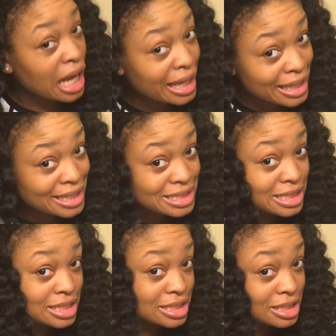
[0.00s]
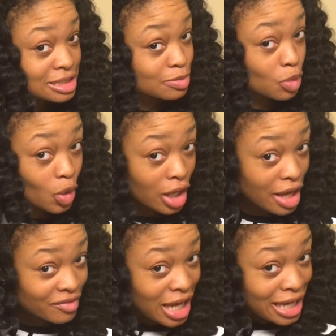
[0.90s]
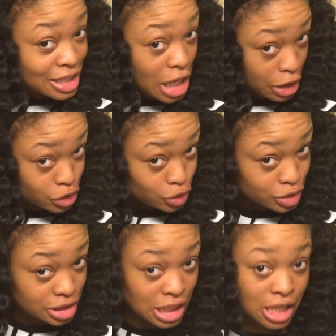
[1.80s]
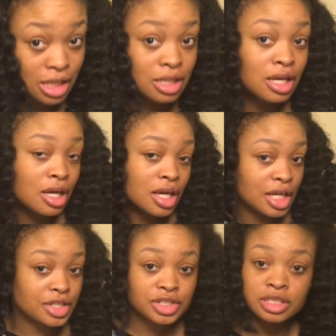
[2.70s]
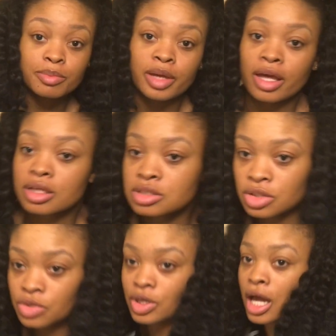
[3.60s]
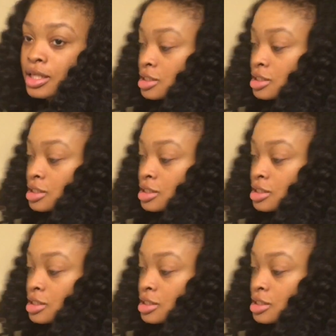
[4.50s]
I guess this looks more of a natural state. Here's the back, so you guys